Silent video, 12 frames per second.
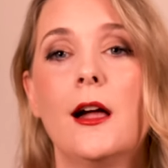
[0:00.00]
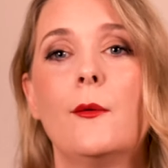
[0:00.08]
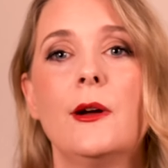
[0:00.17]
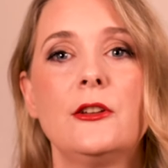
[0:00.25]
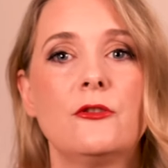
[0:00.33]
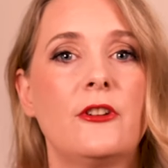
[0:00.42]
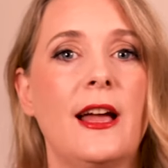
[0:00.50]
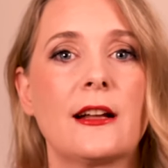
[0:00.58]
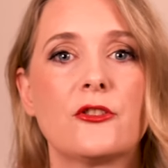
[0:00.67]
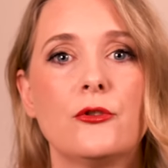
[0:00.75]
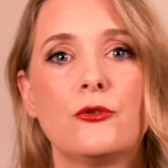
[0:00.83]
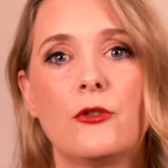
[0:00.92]
When you
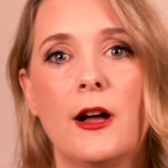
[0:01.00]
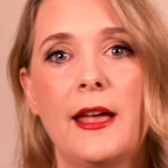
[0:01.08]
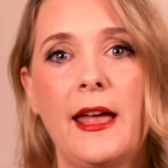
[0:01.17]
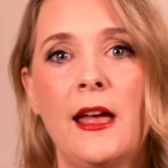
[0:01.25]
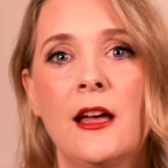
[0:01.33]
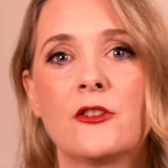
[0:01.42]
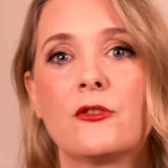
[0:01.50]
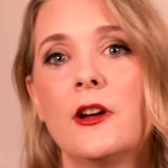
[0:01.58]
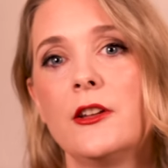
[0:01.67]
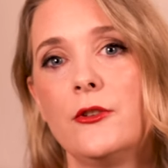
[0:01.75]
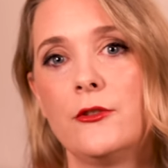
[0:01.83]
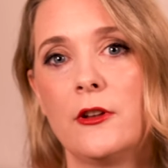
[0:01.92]
react to dry air, try
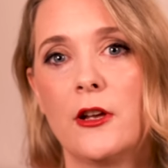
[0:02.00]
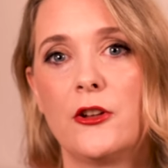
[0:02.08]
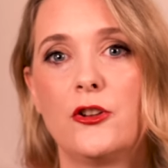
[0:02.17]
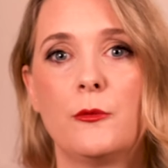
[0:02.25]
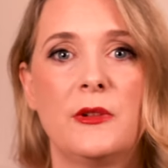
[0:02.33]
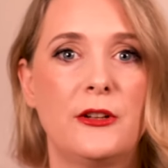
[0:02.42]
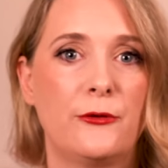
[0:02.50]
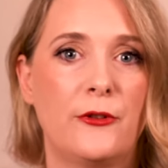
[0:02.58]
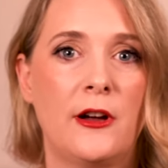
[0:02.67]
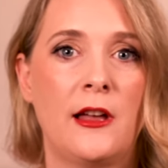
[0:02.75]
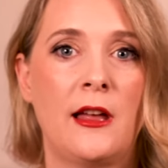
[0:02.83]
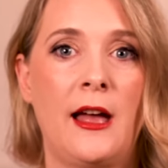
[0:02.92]
using a
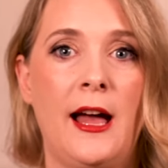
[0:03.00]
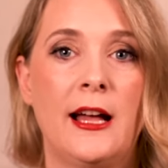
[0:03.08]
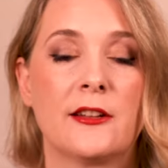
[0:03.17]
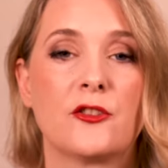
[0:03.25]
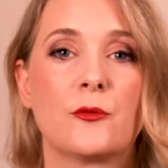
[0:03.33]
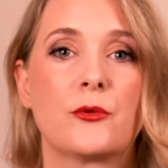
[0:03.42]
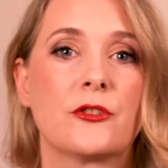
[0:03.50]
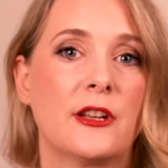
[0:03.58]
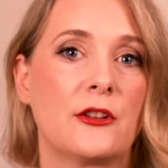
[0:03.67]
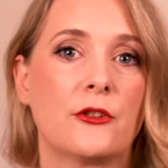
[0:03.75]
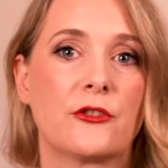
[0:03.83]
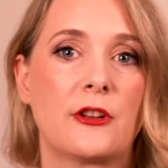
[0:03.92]
humidifier and
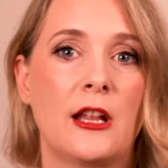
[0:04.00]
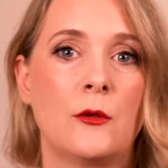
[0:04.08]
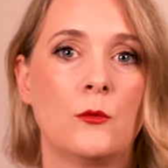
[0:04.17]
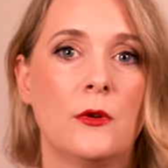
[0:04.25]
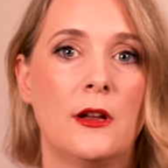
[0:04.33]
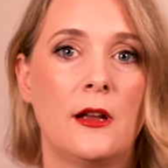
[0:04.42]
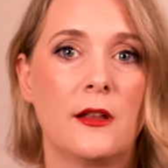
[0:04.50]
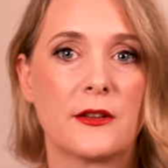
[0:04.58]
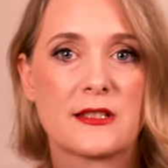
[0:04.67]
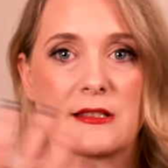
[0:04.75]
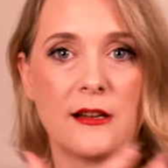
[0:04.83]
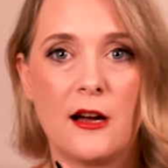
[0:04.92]
protect your skin with a
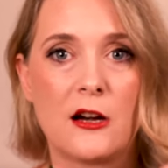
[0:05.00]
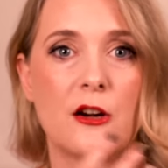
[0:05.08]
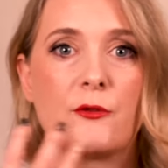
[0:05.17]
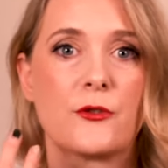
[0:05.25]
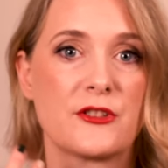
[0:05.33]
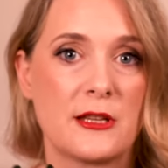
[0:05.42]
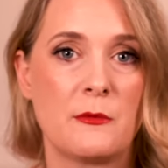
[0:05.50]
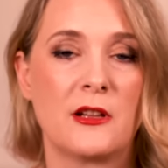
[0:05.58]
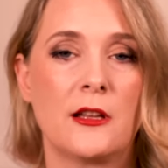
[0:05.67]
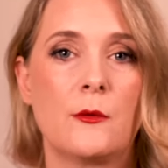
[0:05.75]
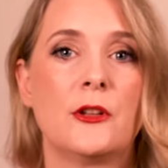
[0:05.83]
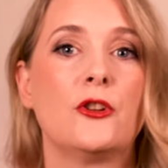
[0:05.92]
scarf or
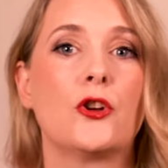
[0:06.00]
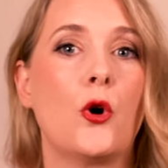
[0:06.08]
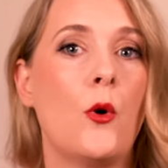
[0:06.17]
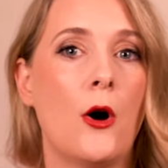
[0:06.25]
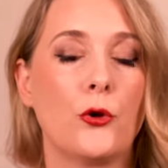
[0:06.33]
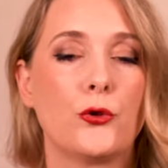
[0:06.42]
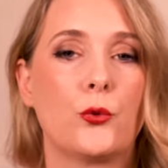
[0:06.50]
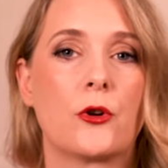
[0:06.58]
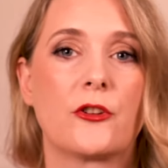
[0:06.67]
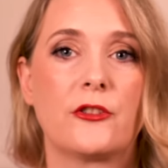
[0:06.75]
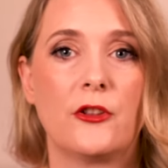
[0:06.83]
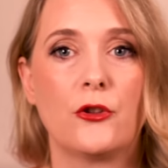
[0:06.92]
similar when you go
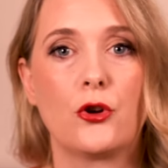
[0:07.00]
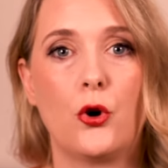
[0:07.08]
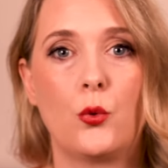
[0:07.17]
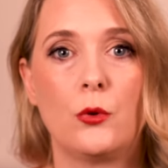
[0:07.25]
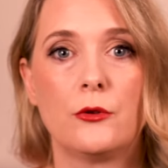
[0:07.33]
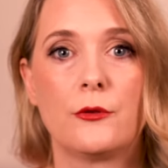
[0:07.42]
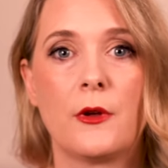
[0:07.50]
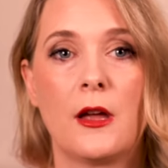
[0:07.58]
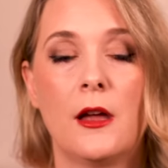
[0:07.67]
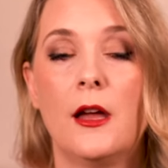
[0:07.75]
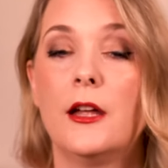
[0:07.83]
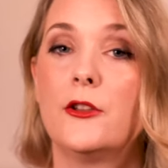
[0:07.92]
outdoors in the cold.
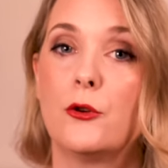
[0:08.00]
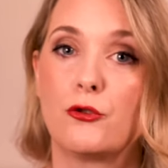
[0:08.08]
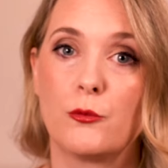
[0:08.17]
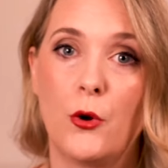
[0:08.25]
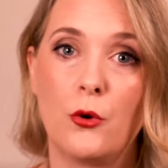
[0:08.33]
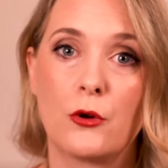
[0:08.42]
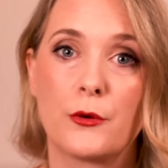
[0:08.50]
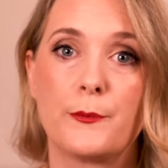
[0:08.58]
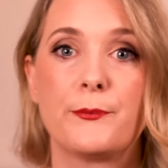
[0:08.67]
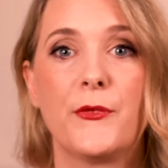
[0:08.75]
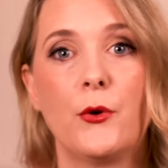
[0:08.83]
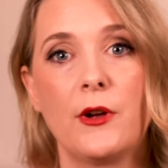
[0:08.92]
Don't smoke,
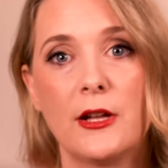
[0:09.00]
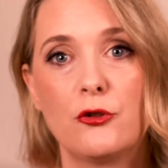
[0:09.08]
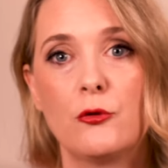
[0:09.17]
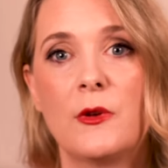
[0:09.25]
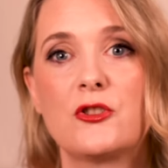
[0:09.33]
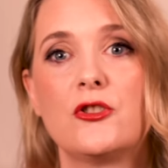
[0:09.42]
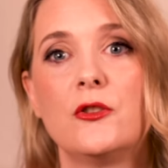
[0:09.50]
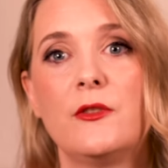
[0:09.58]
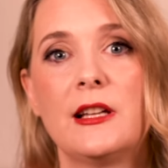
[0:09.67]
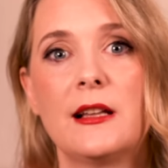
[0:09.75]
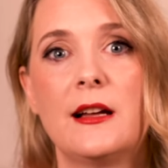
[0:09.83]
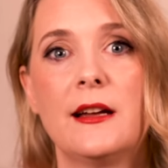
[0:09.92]
don't get too much U
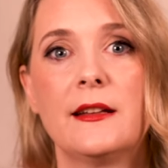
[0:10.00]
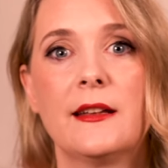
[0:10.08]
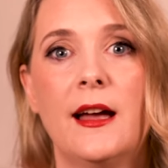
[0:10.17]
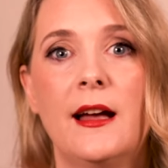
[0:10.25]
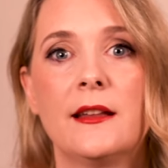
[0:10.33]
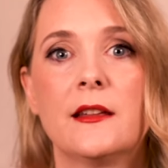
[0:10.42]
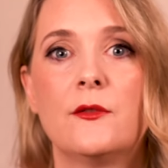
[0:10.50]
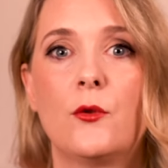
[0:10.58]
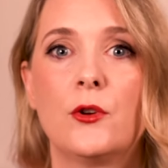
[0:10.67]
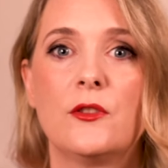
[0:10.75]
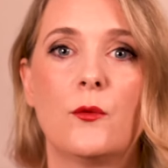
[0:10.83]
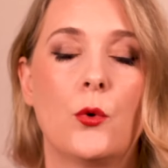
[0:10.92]
V light, and
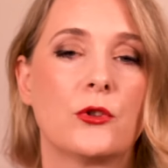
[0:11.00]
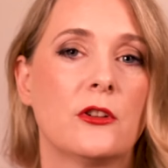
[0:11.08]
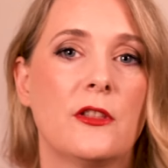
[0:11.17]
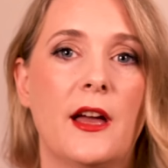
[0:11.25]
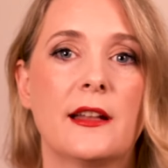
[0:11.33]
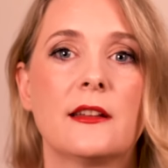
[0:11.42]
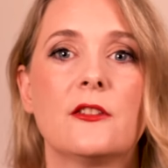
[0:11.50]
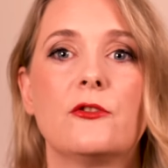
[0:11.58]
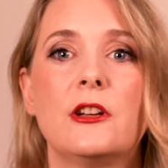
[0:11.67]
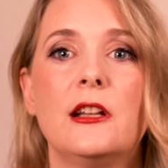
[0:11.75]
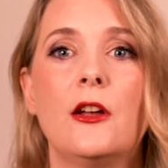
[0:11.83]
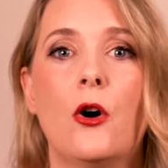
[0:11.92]
avoid water that is
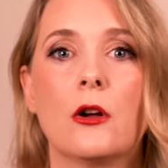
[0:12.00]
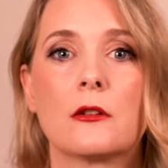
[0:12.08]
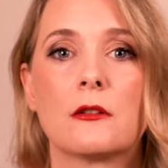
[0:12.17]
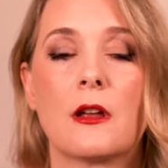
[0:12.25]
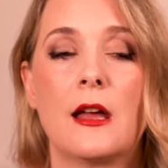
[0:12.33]
really hot.